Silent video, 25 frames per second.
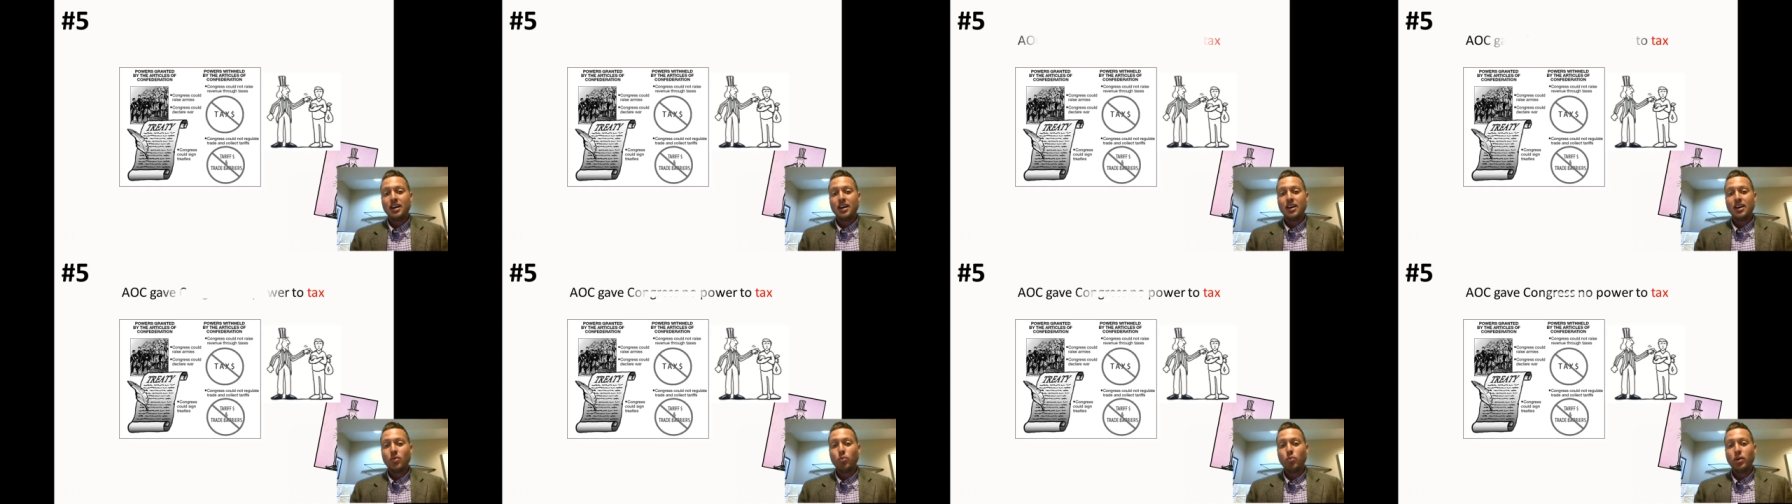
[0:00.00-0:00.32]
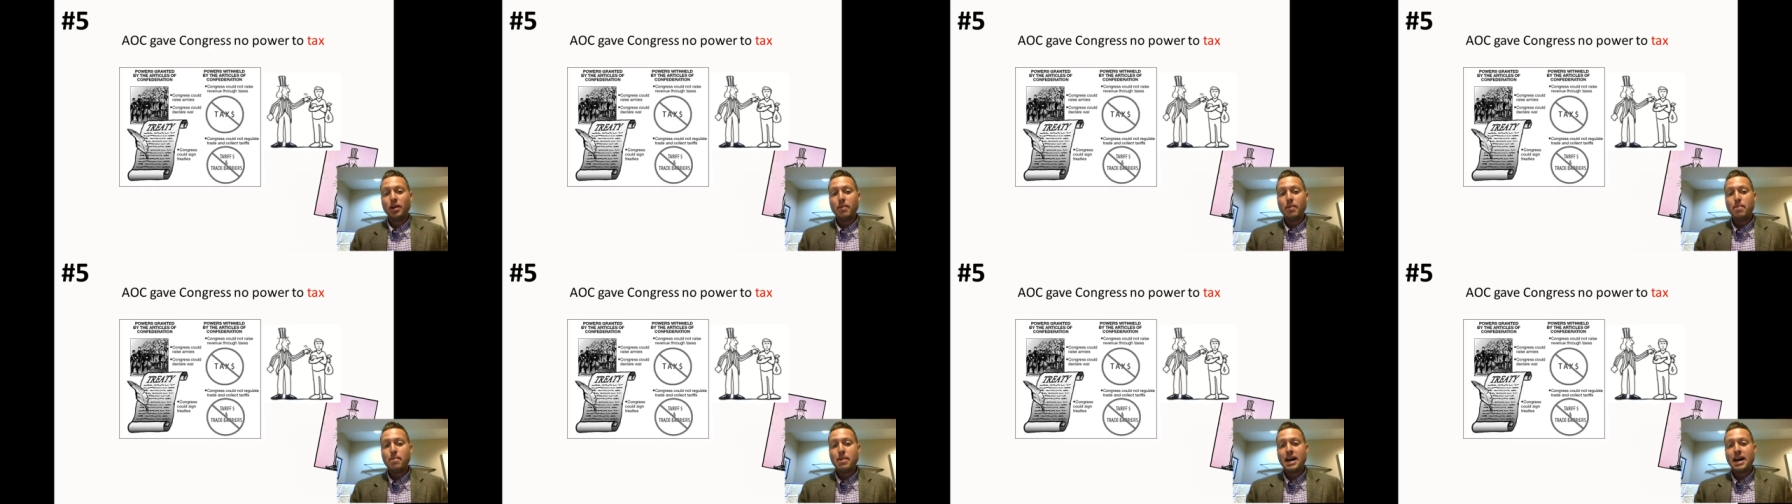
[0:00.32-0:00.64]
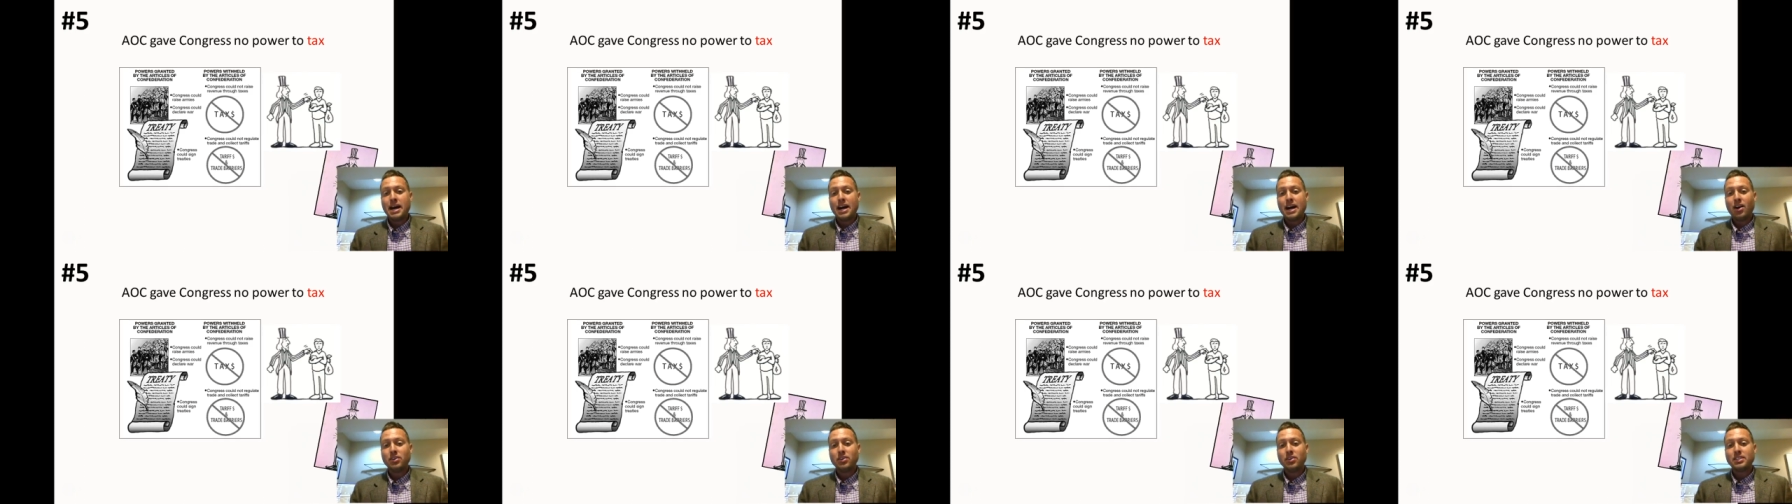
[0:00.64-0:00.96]
What
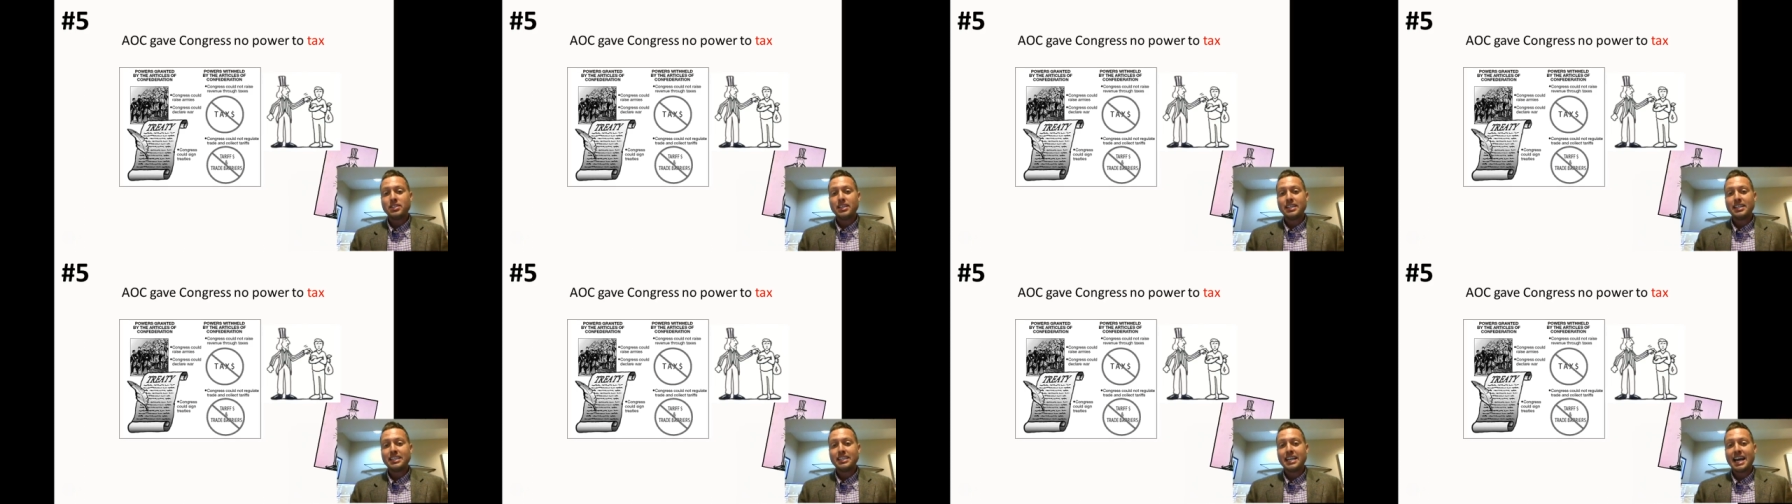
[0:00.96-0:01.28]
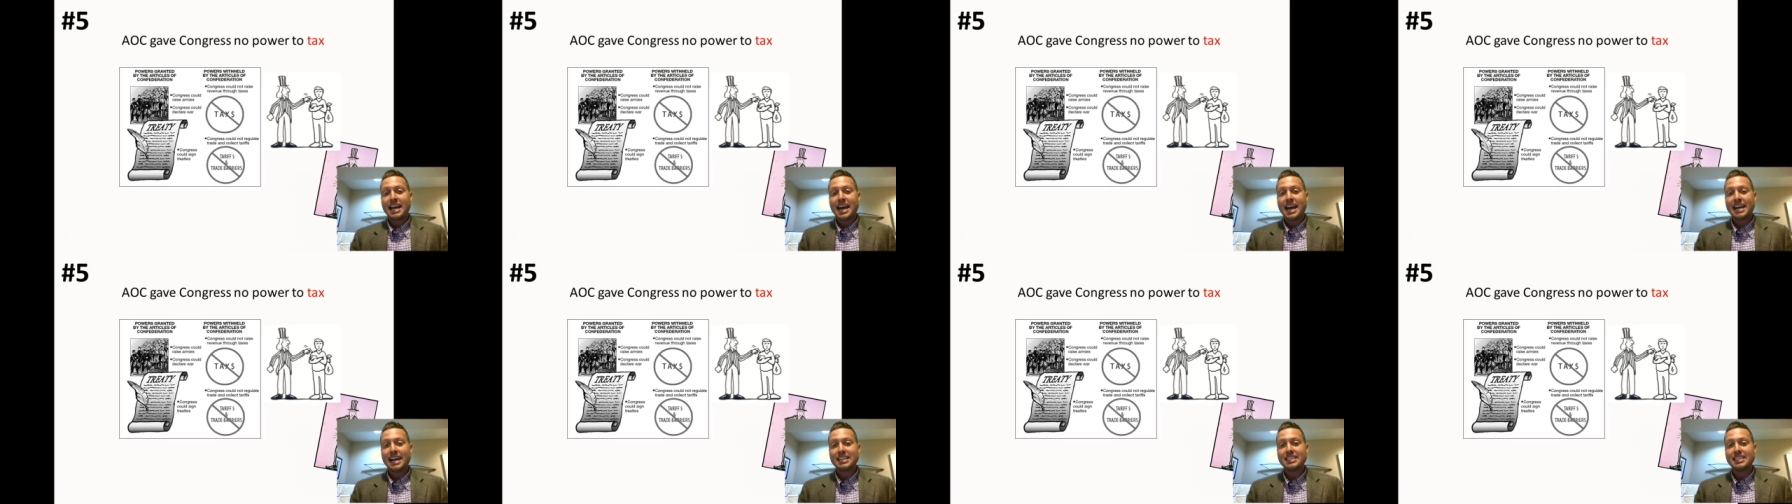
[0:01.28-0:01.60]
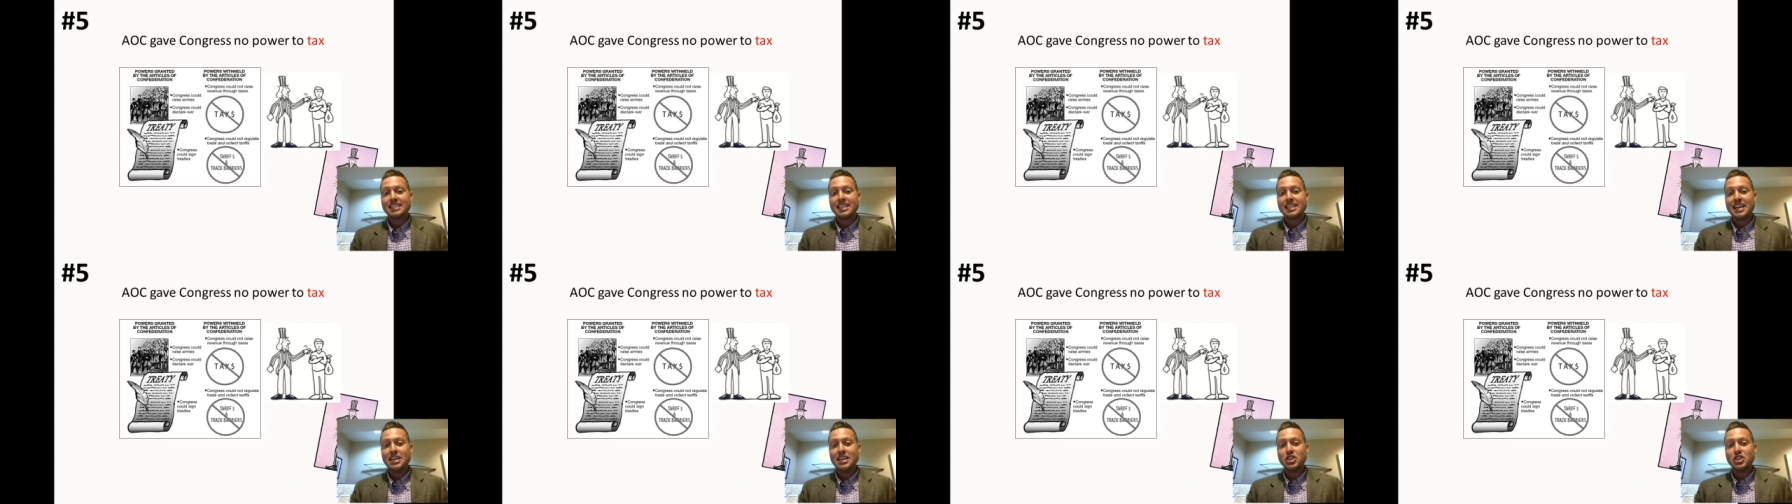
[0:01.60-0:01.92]
about
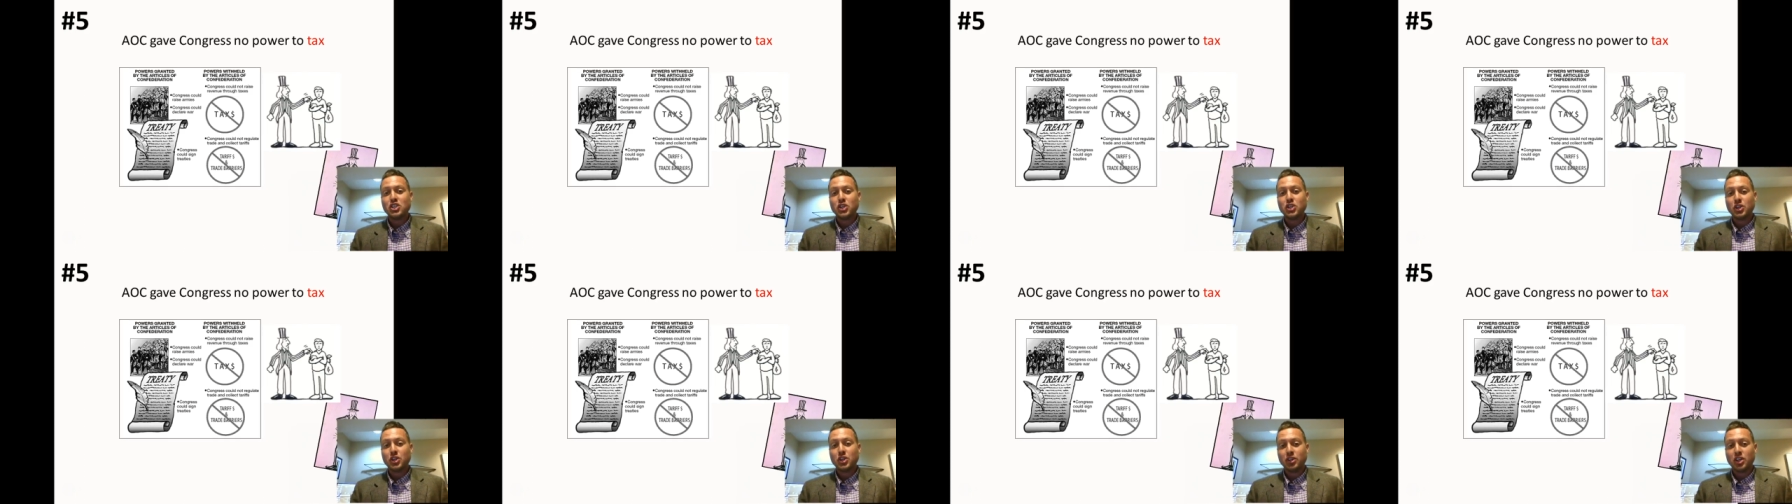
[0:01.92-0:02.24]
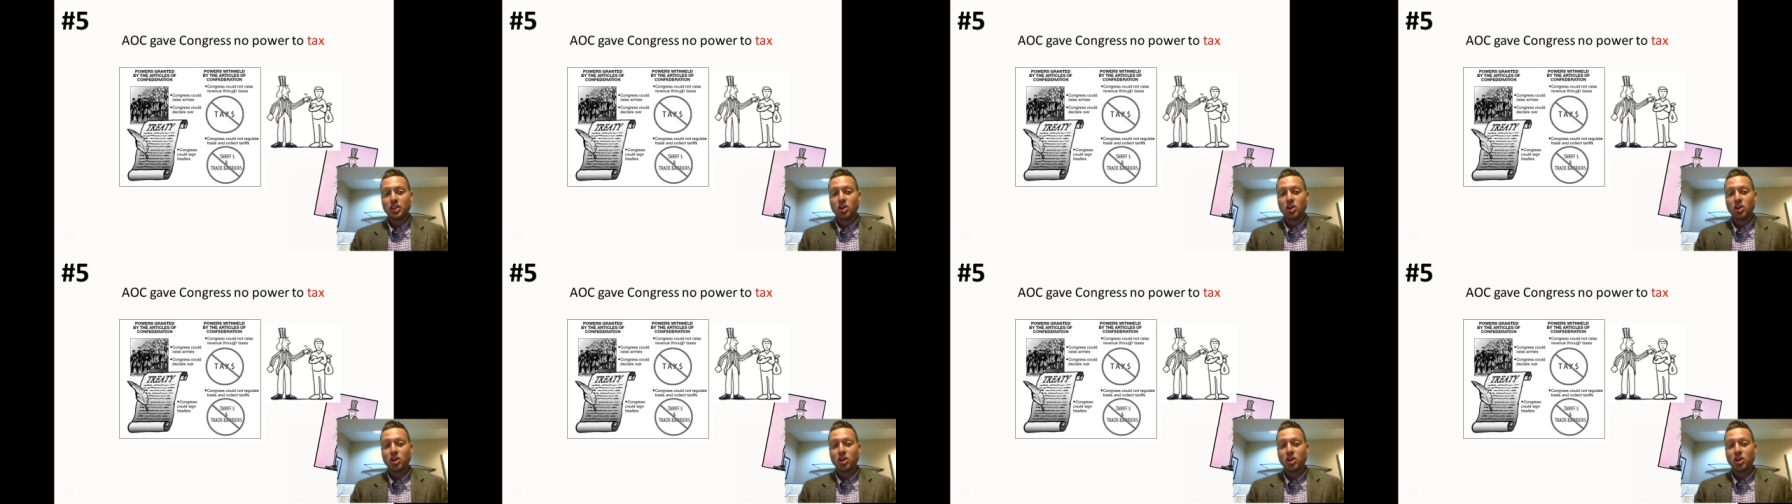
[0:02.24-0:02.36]
taxation?